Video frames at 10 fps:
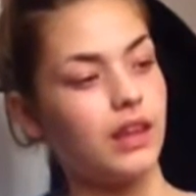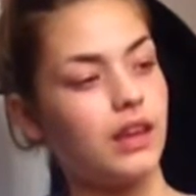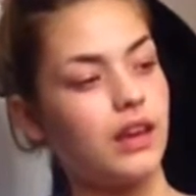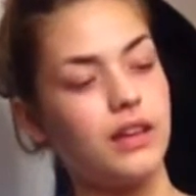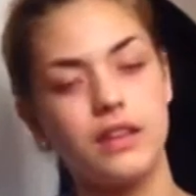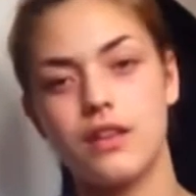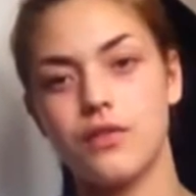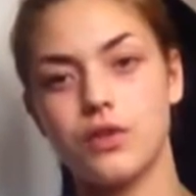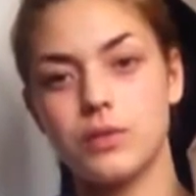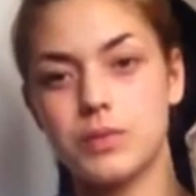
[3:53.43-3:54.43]
think they're for
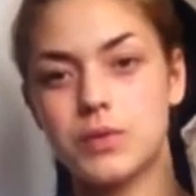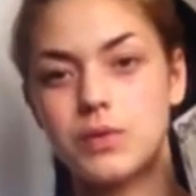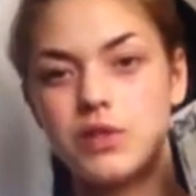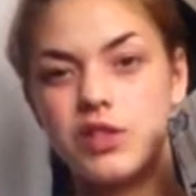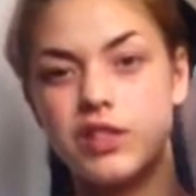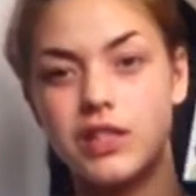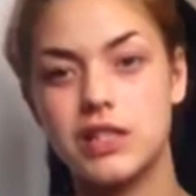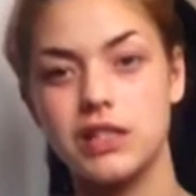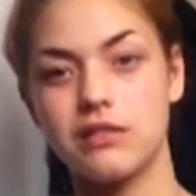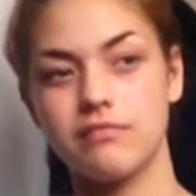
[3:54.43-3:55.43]
hospital,
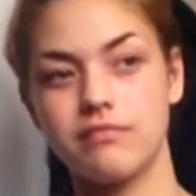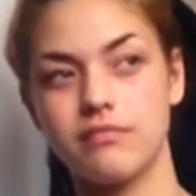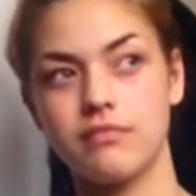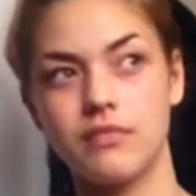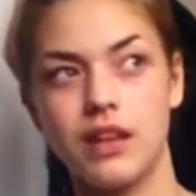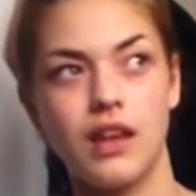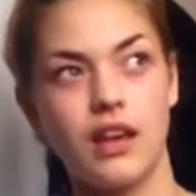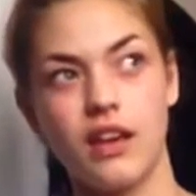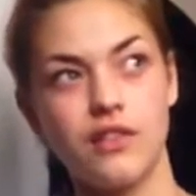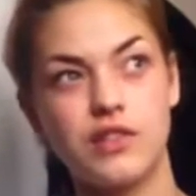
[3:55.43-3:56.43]
just
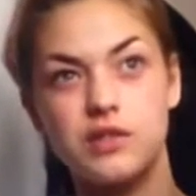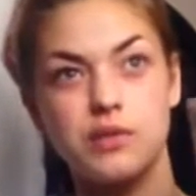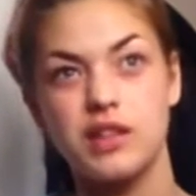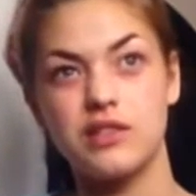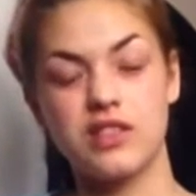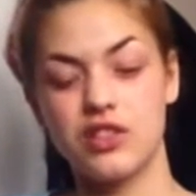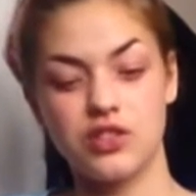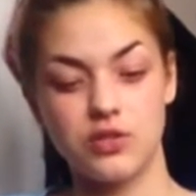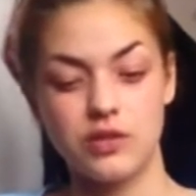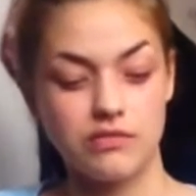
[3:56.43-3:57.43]
if you just want to use
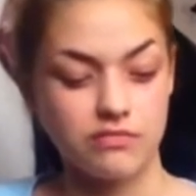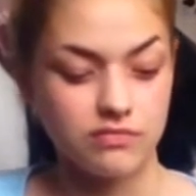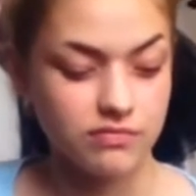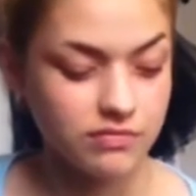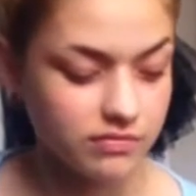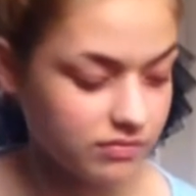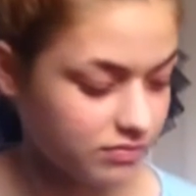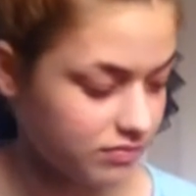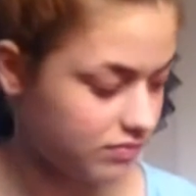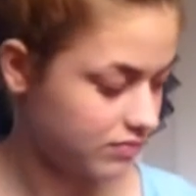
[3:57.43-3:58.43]
tissues,
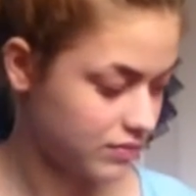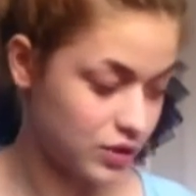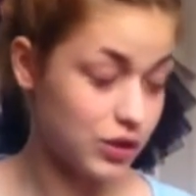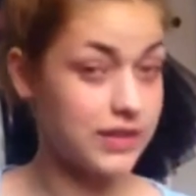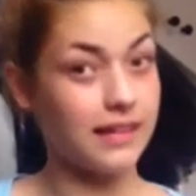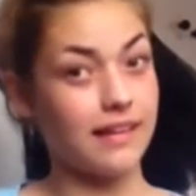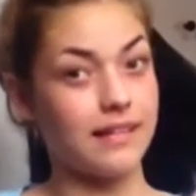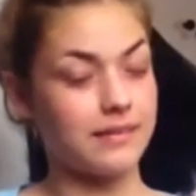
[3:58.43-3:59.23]
just saying.